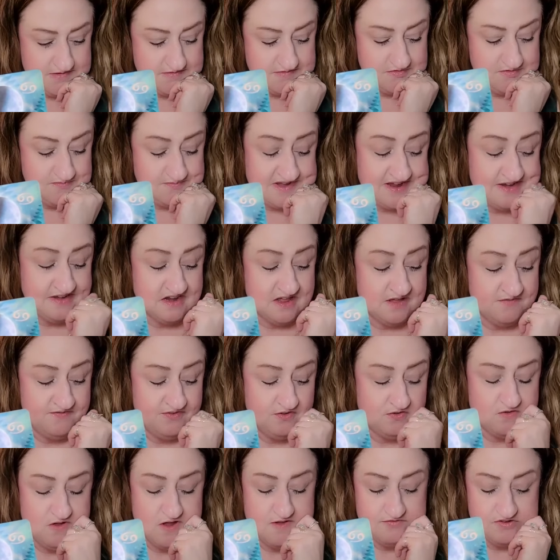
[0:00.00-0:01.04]
You might not
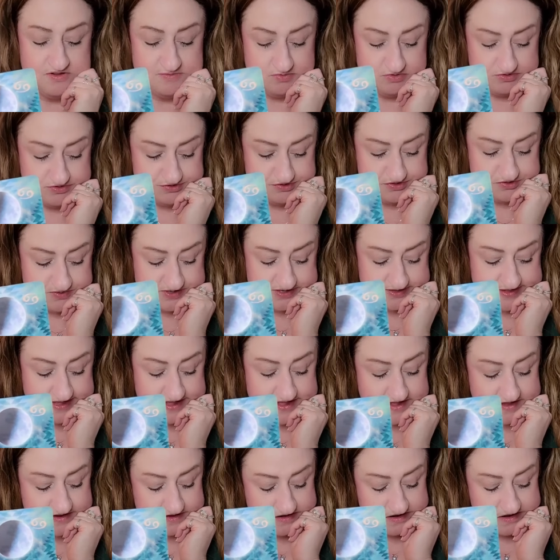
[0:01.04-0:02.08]
feel comfortable doing
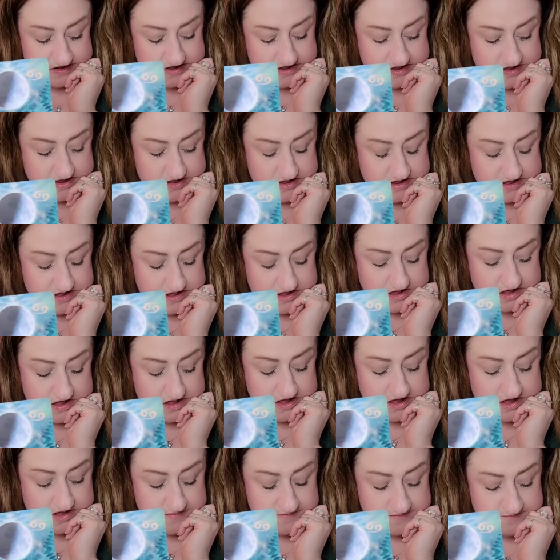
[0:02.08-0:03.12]
that.
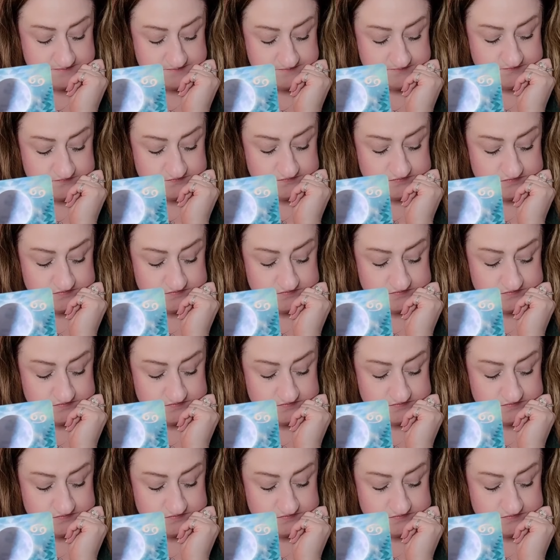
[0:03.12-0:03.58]
But